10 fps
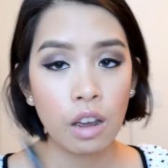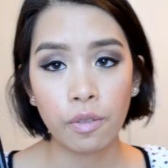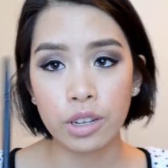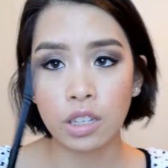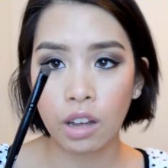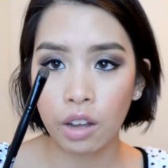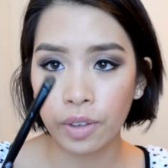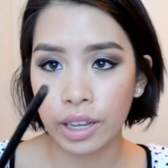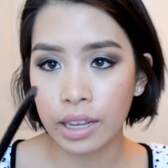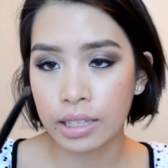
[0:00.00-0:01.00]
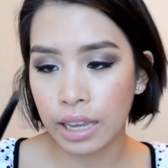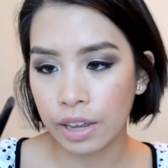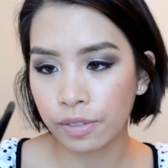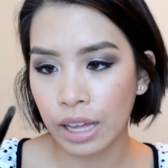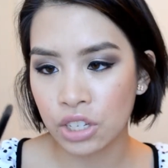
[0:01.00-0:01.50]
First off, it's
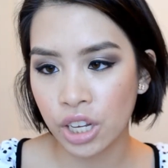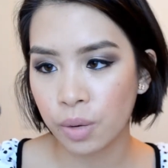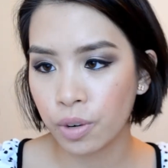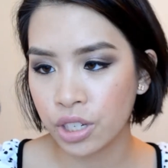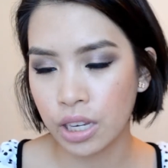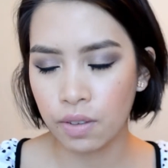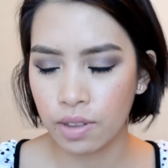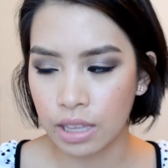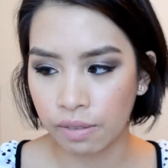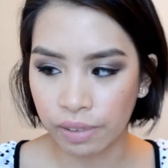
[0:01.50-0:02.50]
a flat shader brush, and even then,